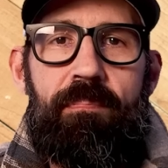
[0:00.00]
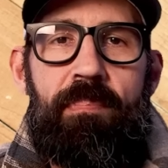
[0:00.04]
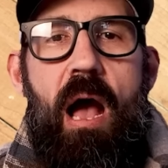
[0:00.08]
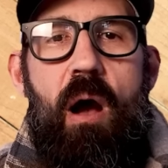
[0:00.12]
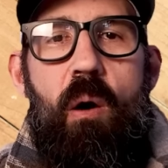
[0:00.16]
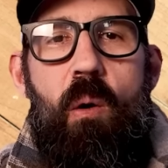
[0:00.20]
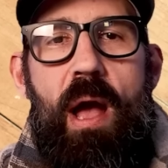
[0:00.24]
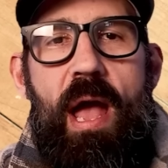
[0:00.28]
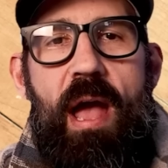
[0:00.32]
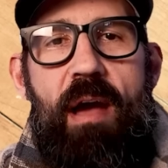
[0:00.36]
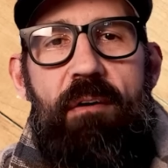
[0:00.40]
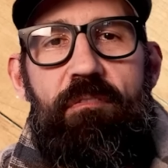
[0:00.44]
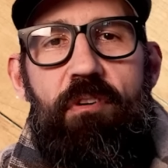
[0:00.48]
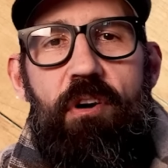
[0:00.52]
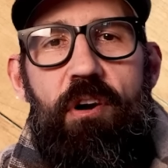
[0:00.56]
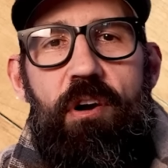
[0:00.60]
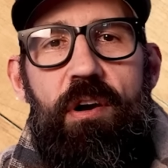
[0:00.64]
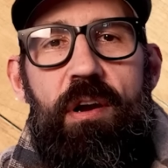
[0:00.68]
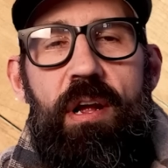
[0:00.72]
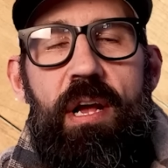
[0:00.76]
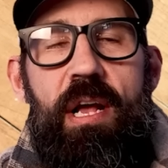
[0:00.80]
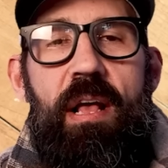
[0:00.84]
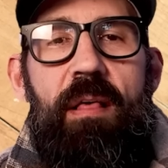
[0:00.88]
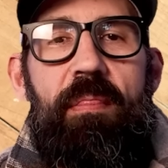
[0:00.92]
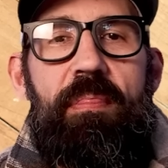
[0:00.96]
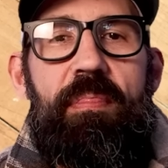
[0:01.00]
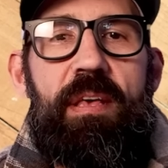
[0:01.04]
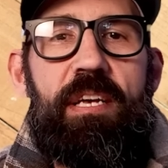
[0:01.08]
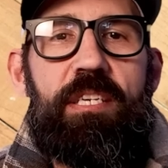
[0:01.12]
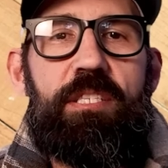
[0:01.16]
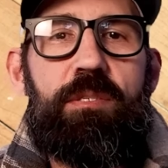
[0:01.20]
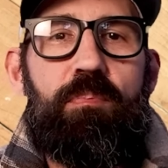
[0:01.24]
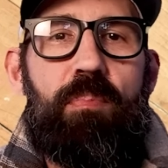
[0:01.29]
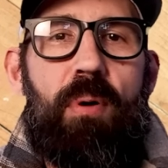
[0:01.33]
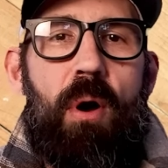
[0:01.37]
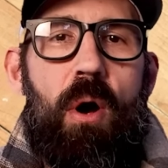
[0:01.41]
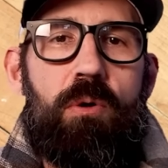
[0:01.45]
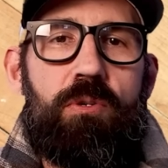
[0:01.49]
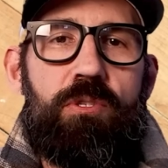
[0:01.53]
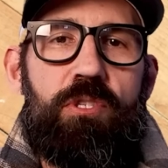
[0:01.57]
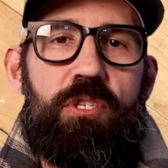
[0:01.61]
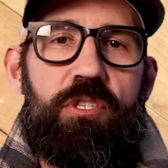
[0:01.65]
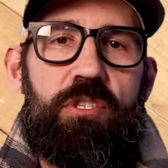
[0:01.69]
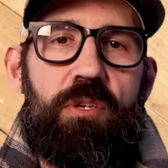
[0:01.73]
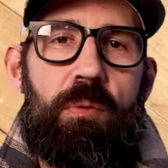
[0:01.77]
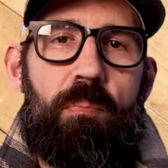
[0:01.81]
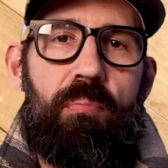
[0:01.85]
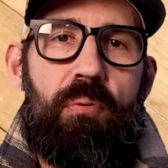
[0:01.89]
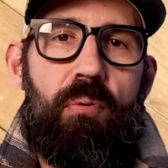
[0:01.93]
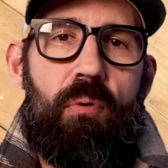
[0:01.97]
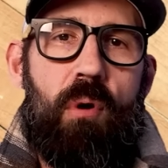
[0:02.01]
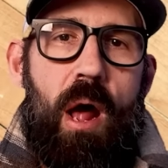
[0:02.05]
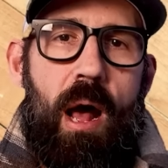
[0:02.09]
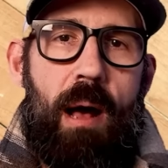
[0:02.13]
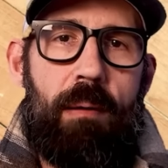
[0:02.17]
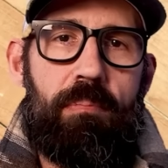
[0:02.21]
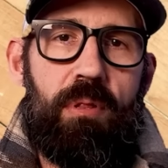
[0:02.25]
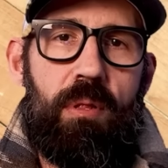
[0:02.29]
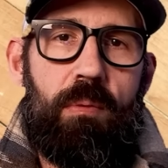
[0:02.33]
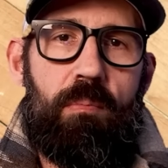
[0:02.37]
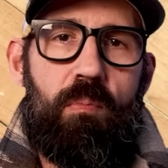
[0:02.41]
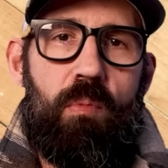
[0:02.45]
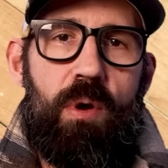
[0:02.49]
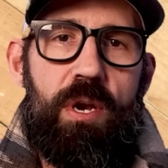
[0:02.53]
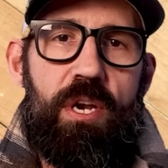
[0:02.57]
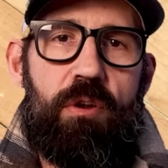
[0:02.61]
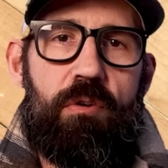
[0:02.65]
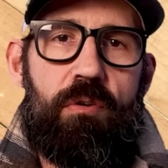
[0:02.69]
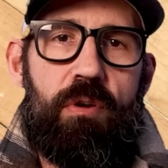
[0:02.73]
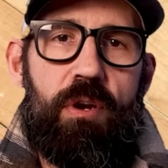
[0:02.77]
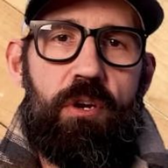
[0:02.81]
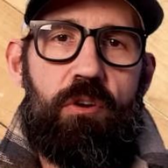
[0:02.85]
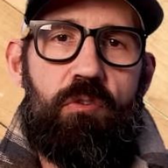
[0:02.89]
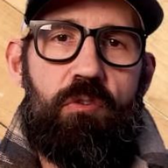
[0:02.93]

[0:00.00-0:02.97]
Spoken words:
However, this poses a problem when you're